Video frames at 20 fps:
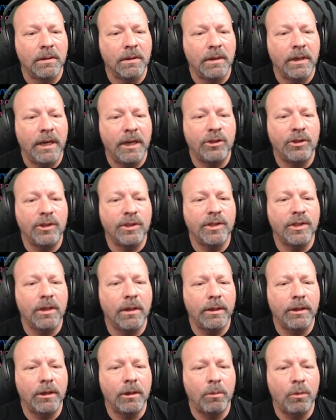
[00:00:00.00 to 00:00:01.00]
Entries in
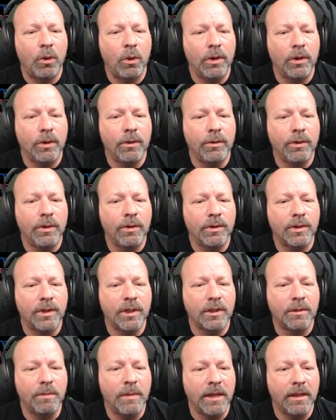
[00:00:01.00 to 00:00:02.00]
the leaderboard who used
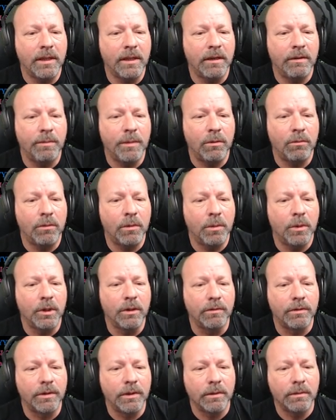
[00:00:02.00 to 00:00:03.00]
this method have been
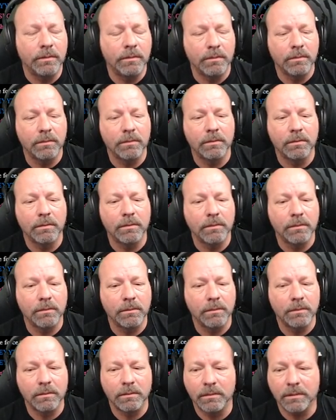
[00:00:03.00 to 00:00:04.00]
removed.
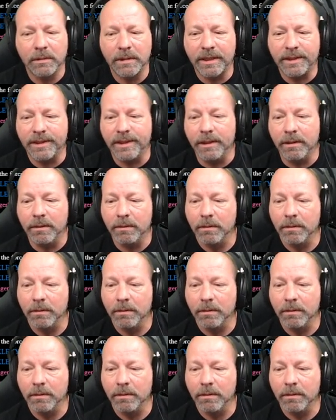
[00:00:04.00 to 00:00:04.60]
That's it.